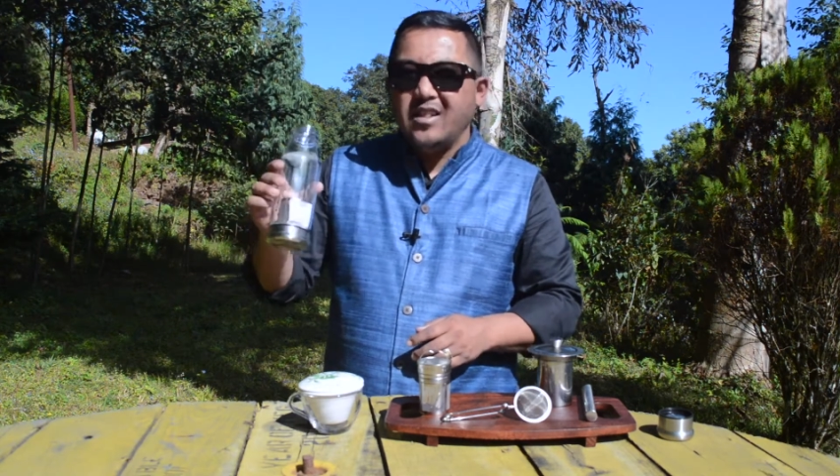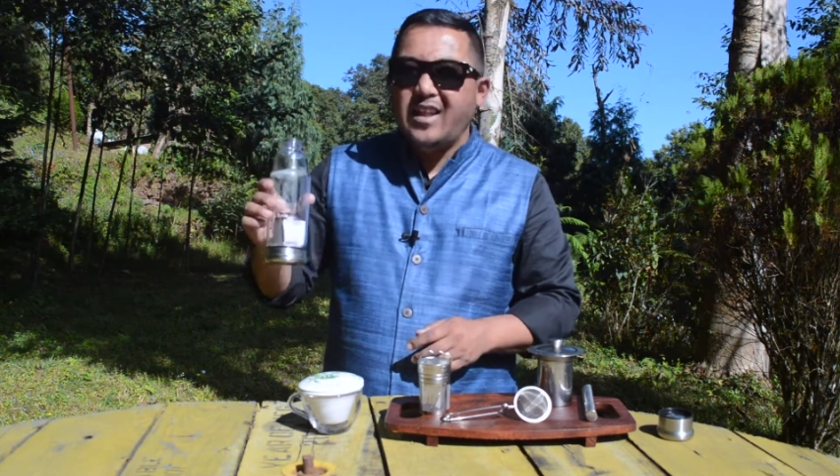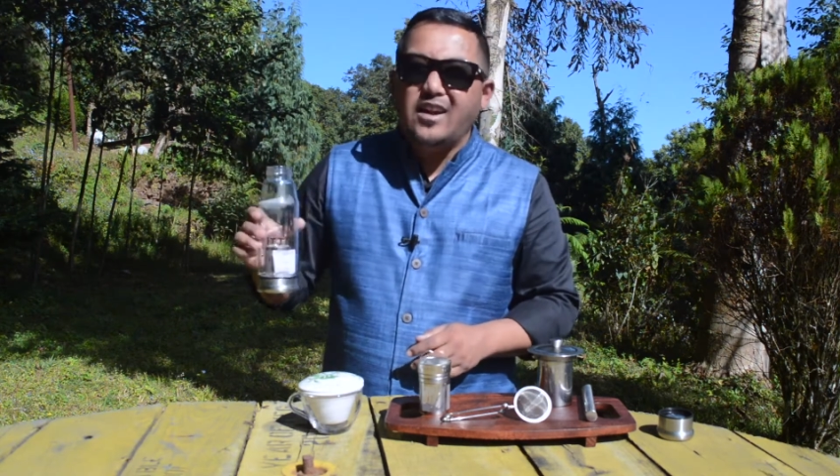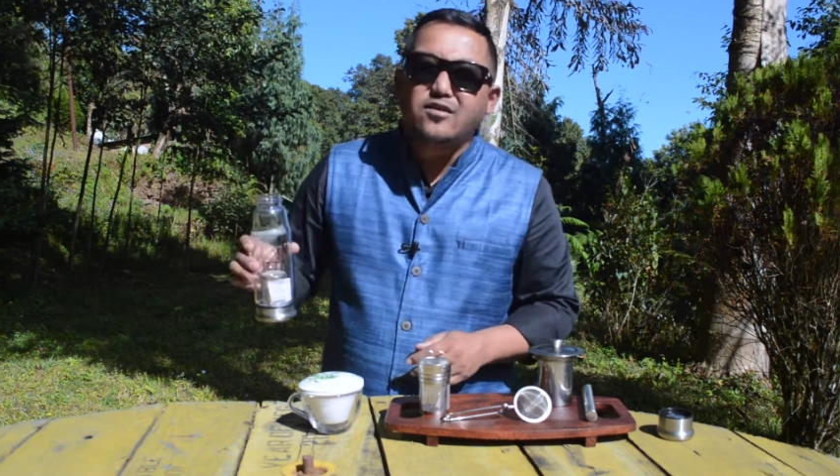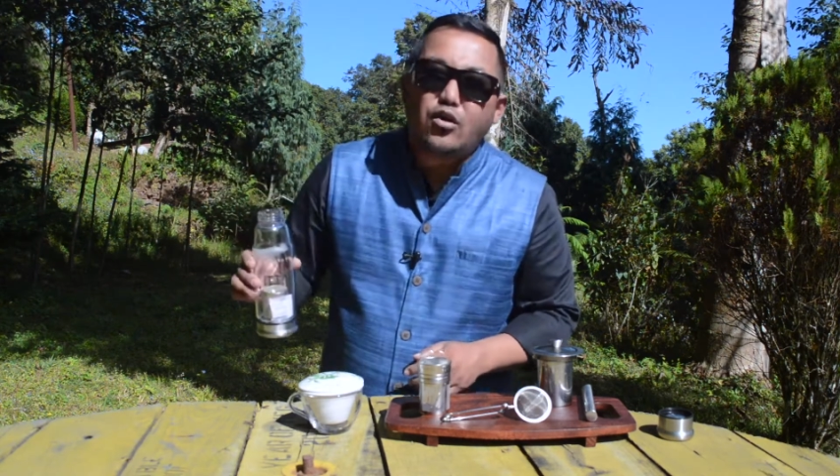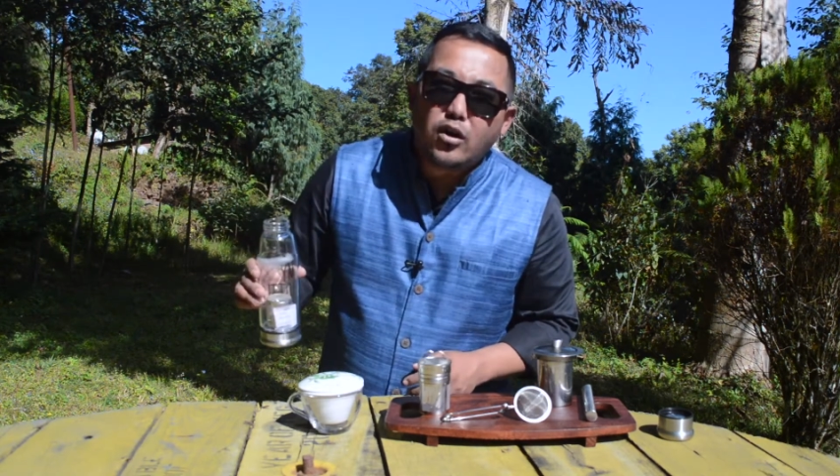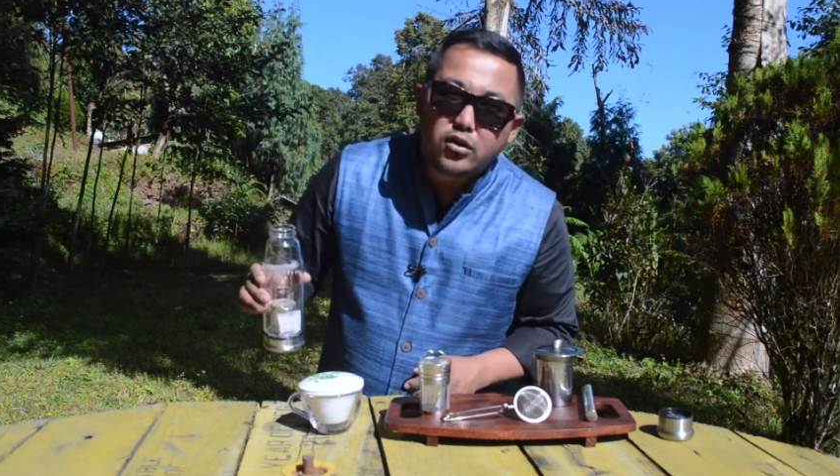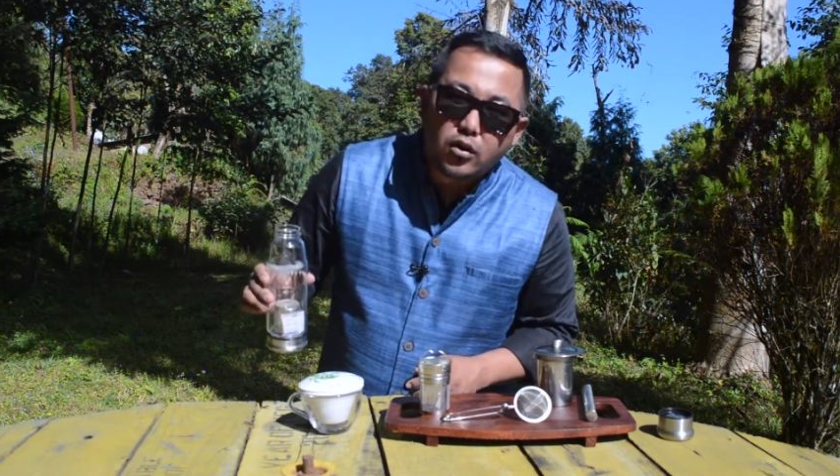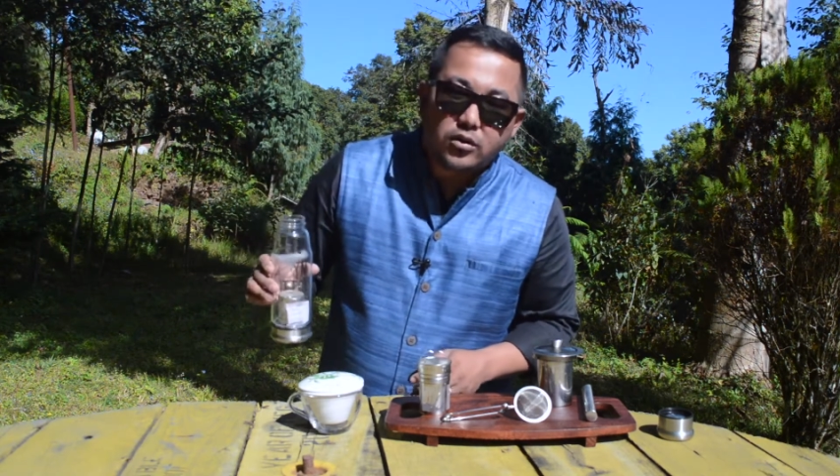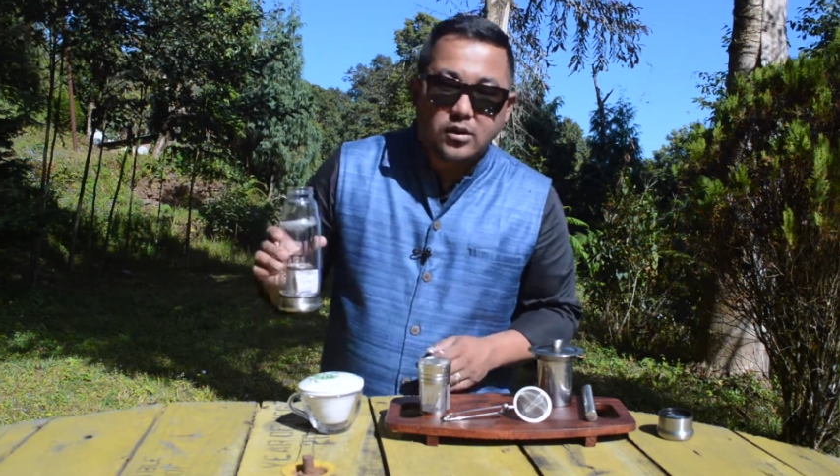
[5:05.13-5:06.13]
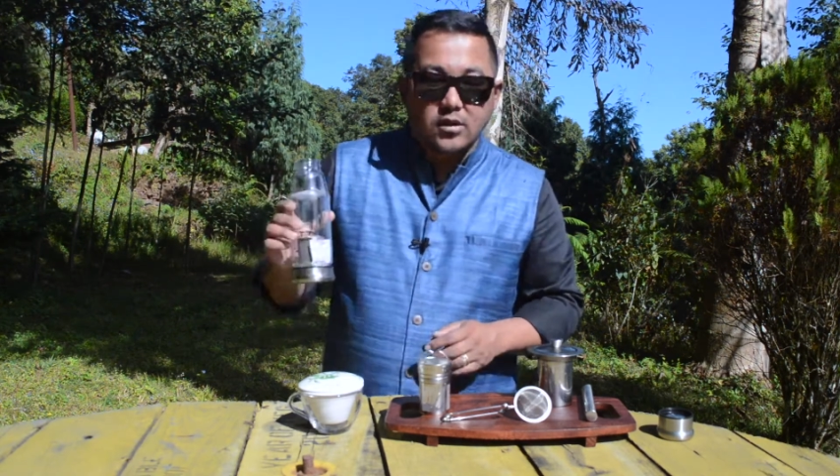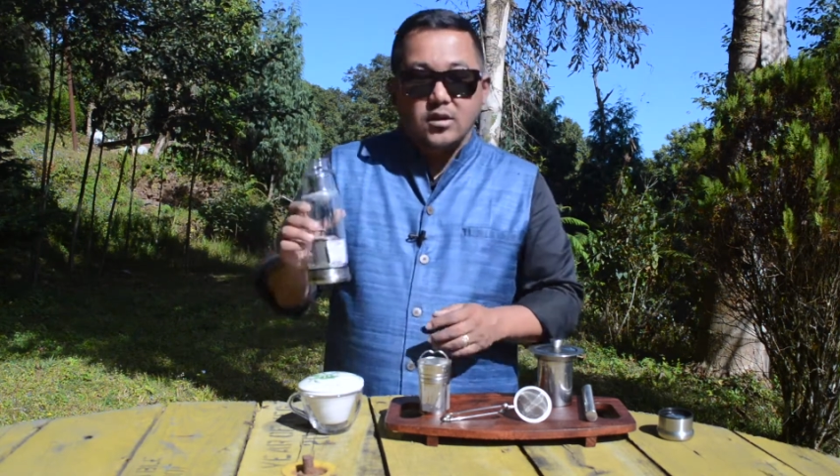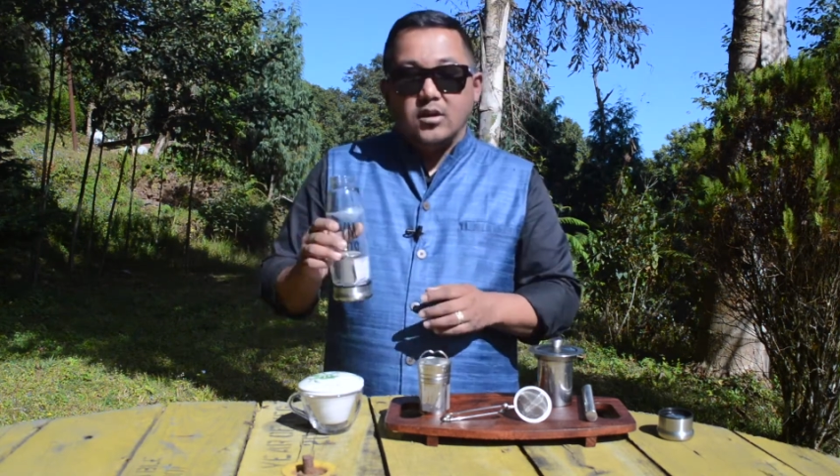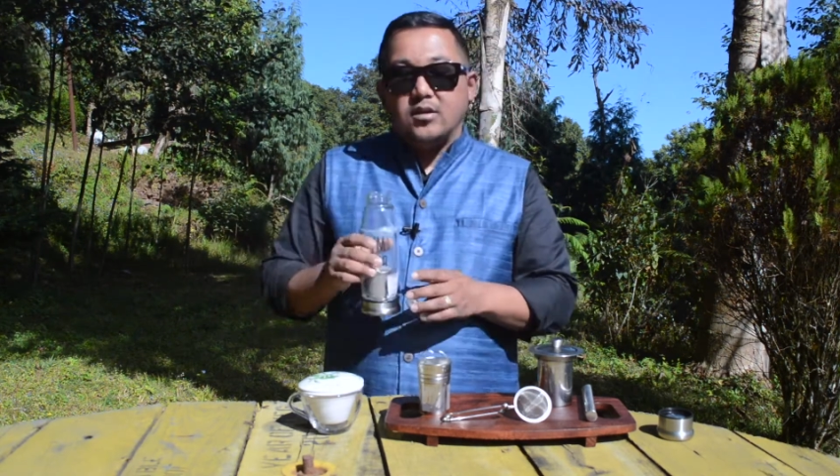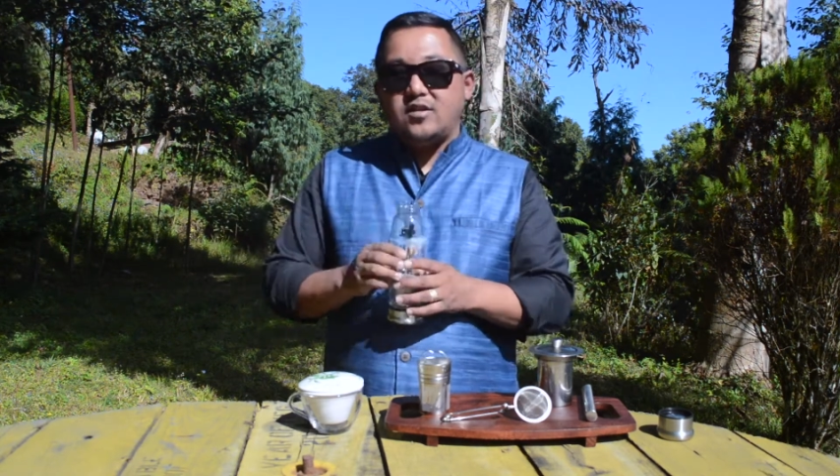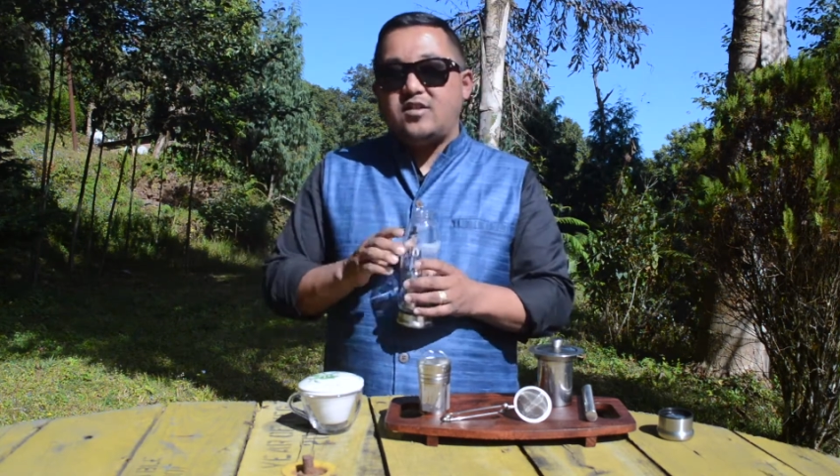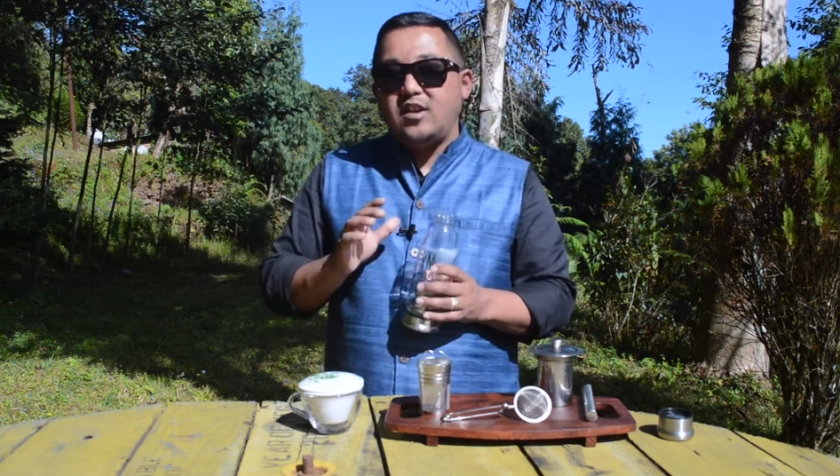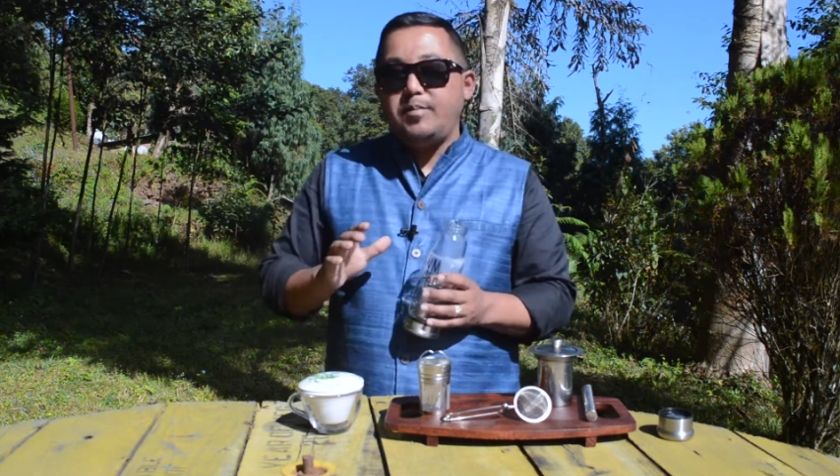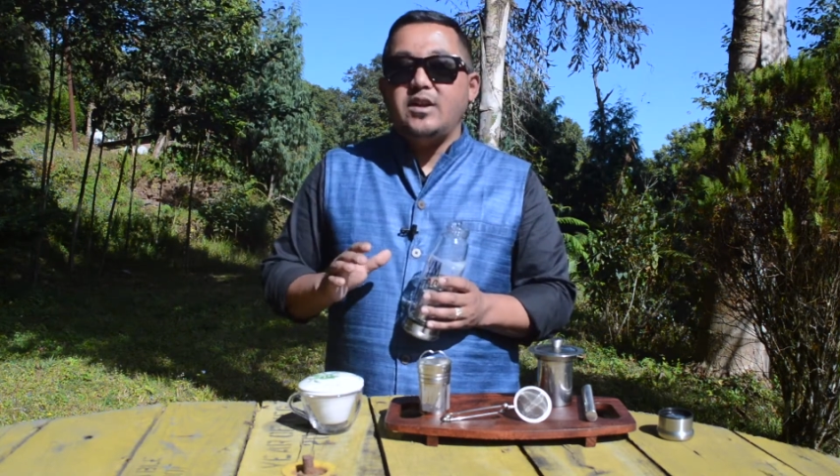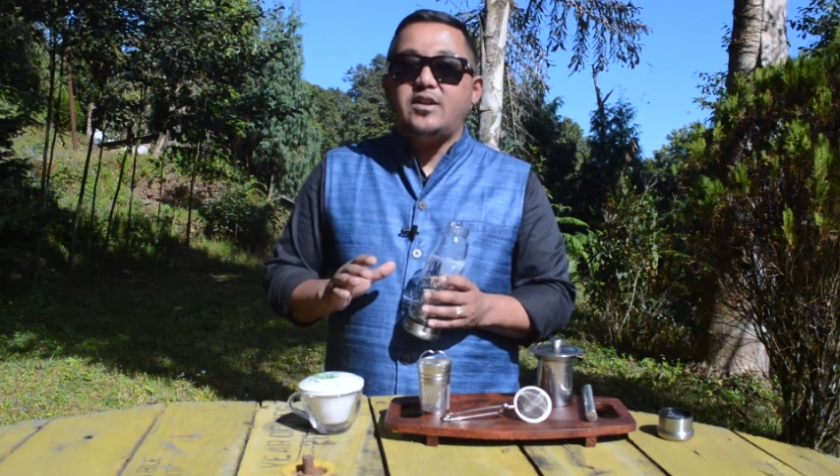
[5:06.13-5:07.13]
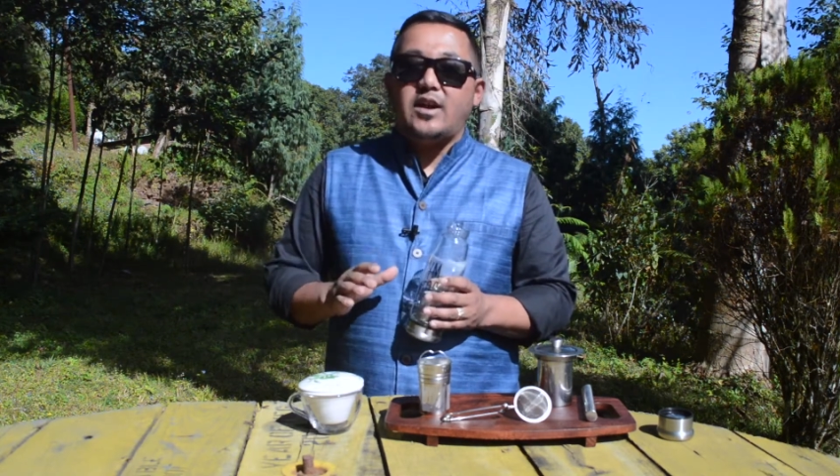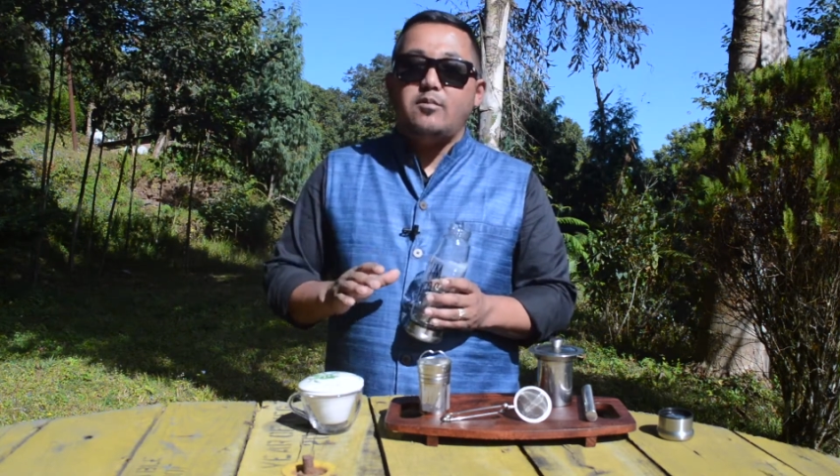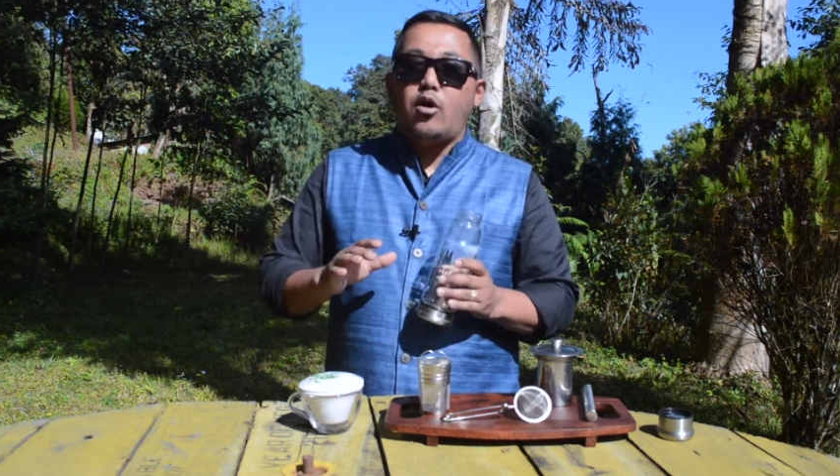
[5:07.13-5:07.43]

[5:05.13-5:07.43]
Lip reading: That is not good. The steeping time